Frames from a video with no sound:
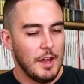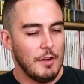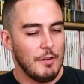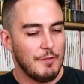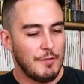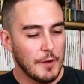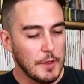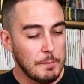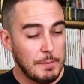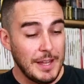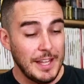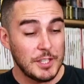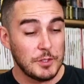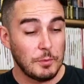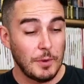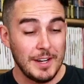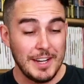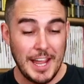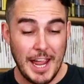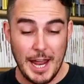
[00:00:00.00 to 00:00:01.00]
For the
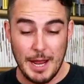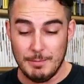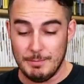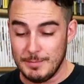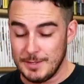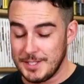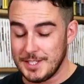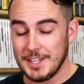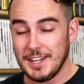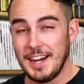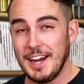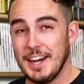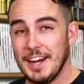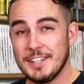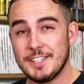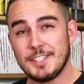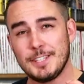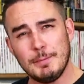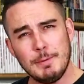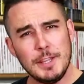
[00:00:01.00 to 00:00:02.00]
PS1 games,
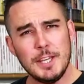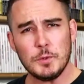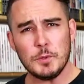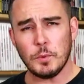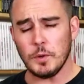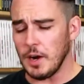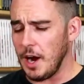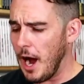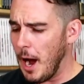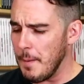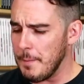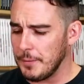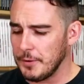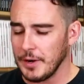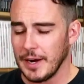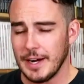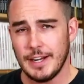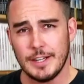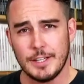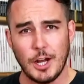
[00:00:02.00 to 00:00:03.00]
some of these were
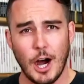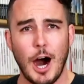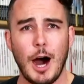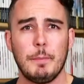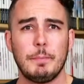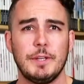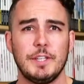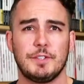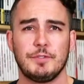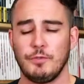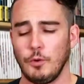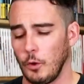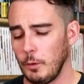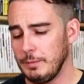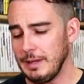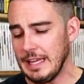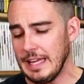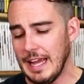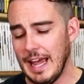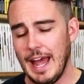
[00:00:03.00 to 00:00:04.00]
upgraded copies for
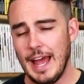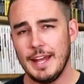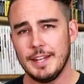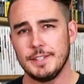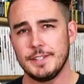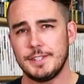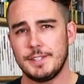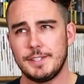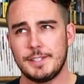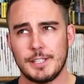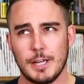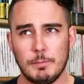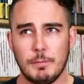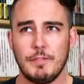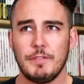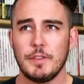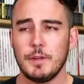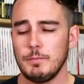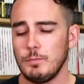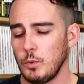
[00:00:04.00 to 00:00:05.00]
me, and some
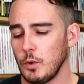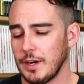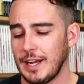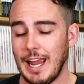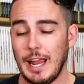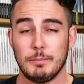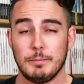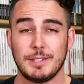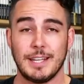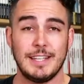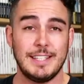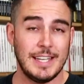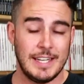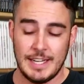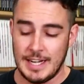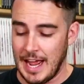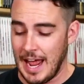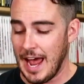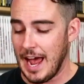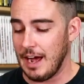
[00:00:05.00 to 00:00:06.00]
of them were games I
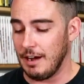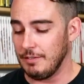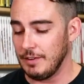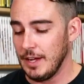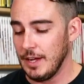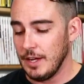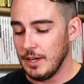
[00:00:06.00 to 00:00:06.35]
didn't have.